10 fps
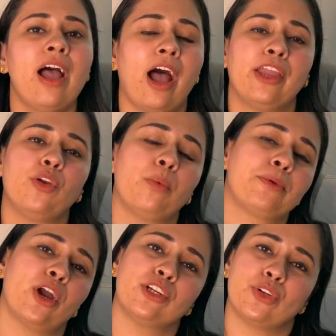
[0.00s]
I hope
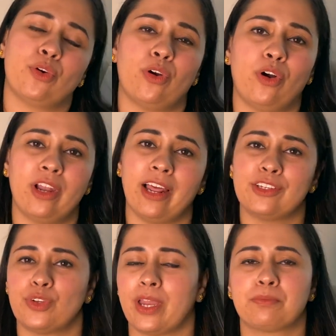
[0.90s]
you all are
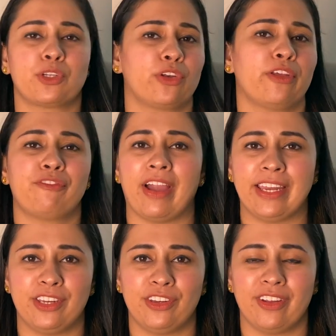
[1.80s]
doing absolutely
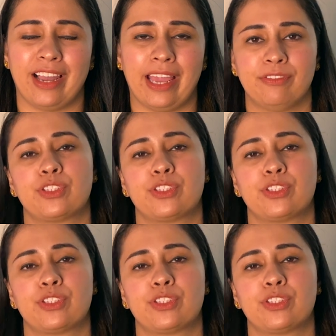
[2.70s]
fine in your life.